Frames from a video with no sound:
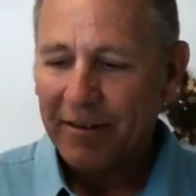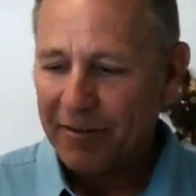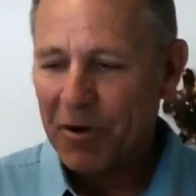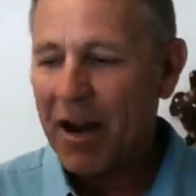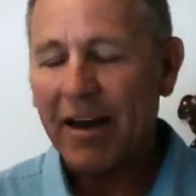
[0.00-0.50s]

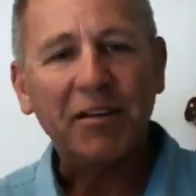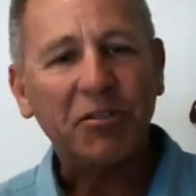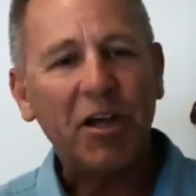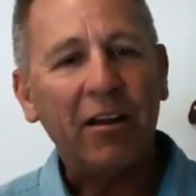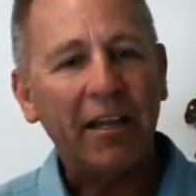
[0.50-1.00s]
trying to
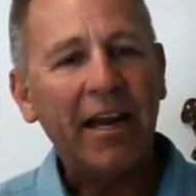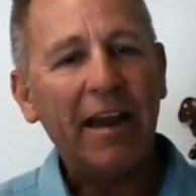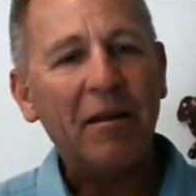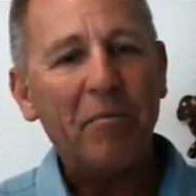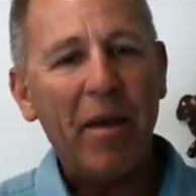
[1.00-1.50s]
consolidate
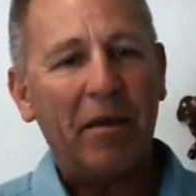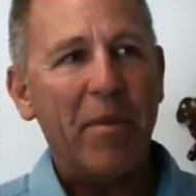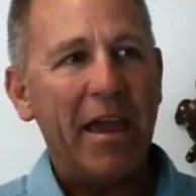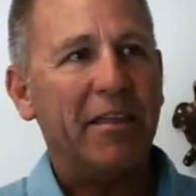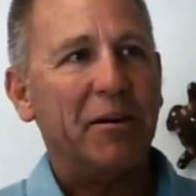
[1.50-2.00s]
and
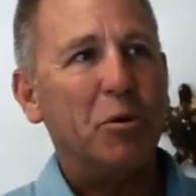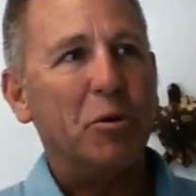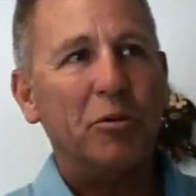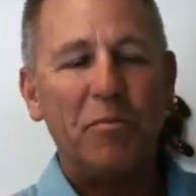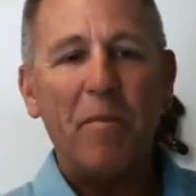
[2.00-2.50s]
make the
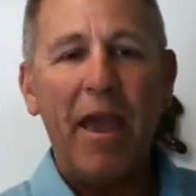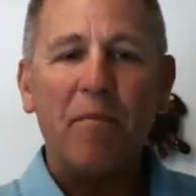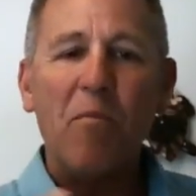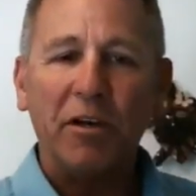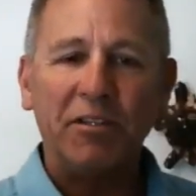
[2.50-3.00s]
tools make
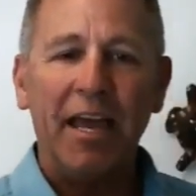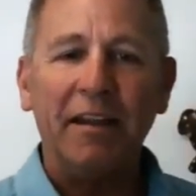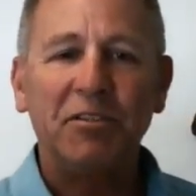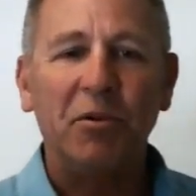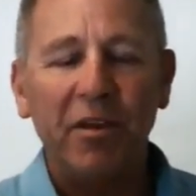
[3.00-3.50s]
more
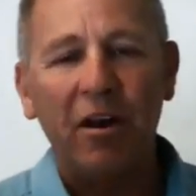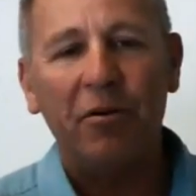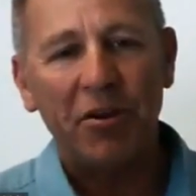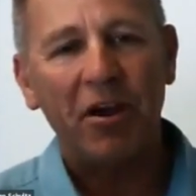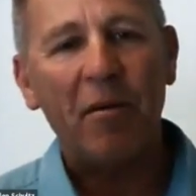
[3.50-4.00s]
sense. So,
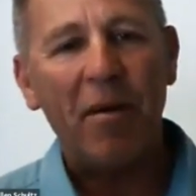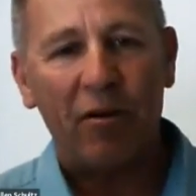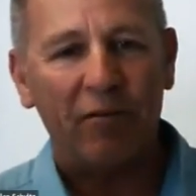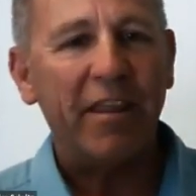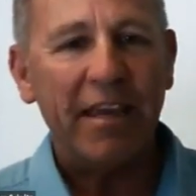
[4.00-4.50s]
when you come out
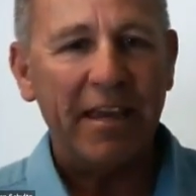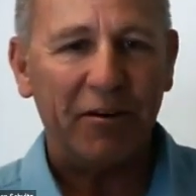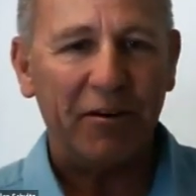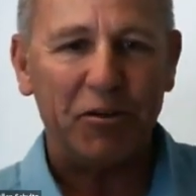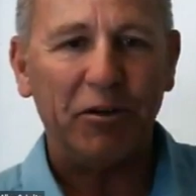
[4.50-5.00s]
over the
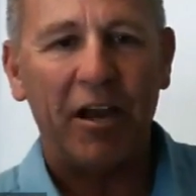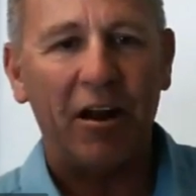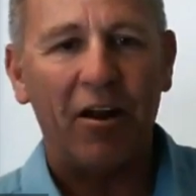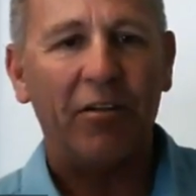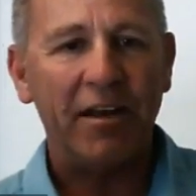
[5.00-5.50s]
years, you look at
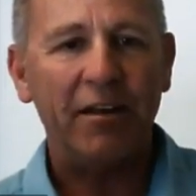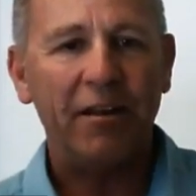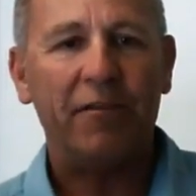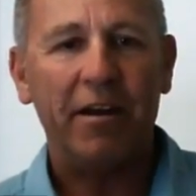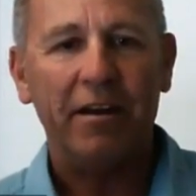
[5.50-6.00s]
all the
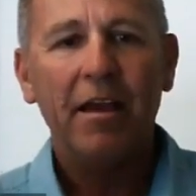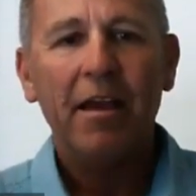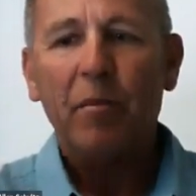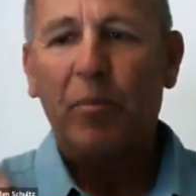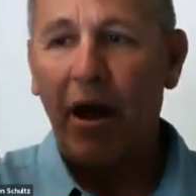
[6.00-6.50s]
different
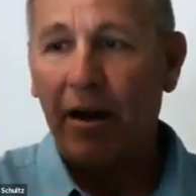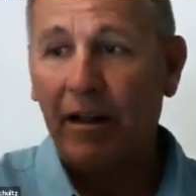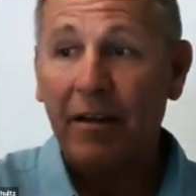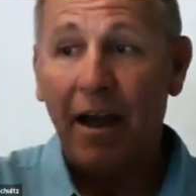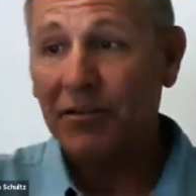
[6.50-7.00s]
product
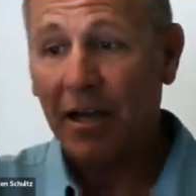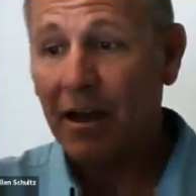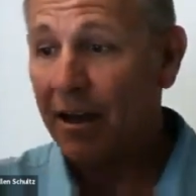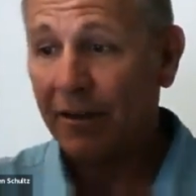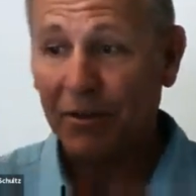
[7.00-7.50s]
lines,
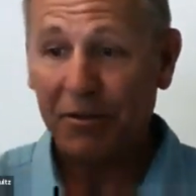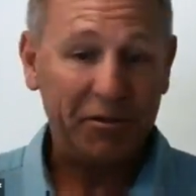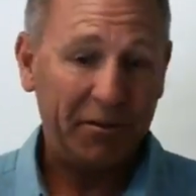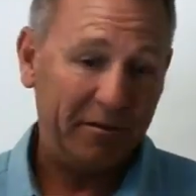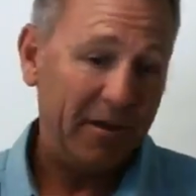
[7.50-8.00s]

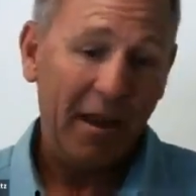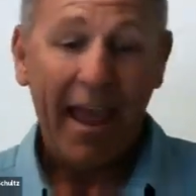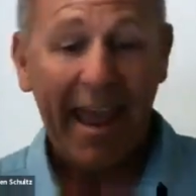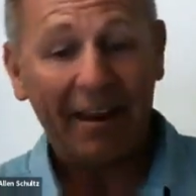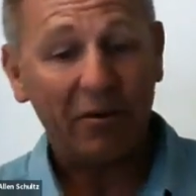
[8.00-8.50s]
colors,
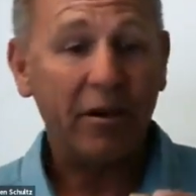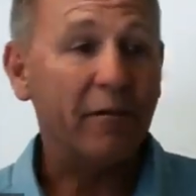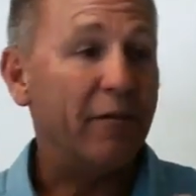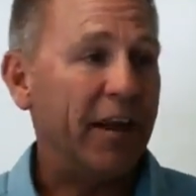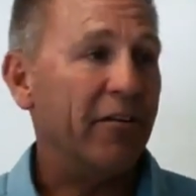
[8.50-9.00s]
handle
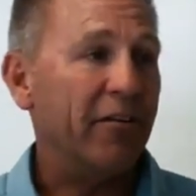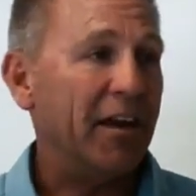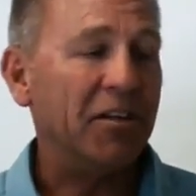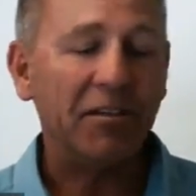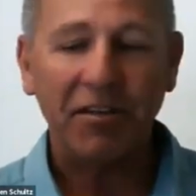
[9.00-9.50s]

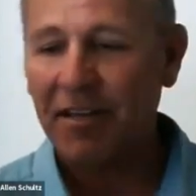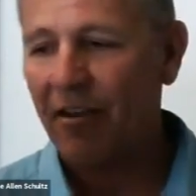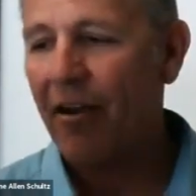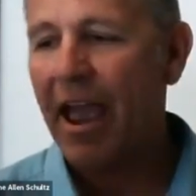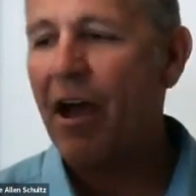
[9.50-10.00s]
configurations. It's like,
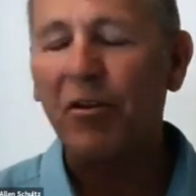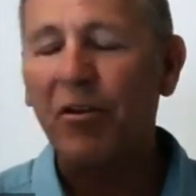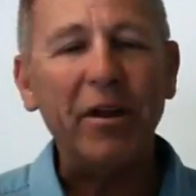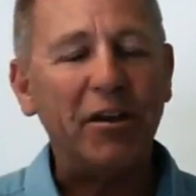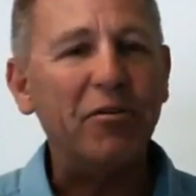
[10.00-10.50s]
okay, how can
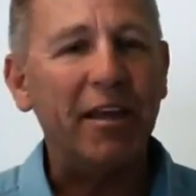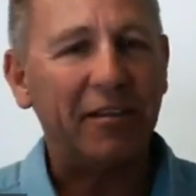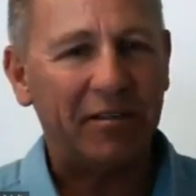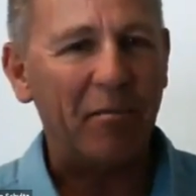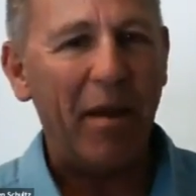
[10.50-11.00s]
we do
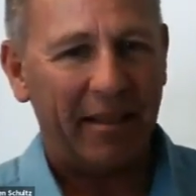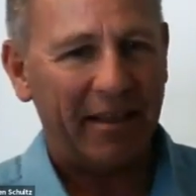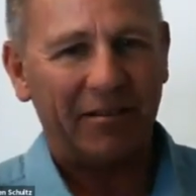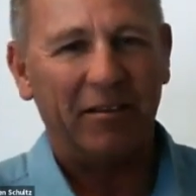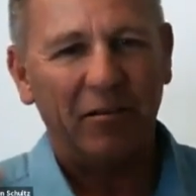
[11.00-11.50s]
this and make
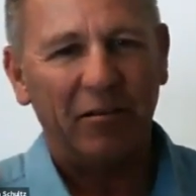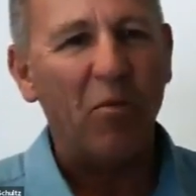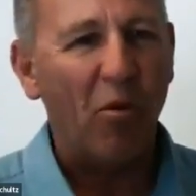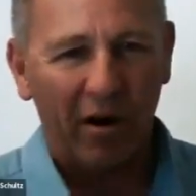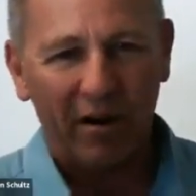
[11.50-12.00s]
this a little
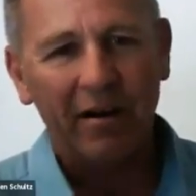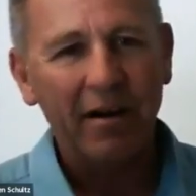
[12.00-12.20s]
more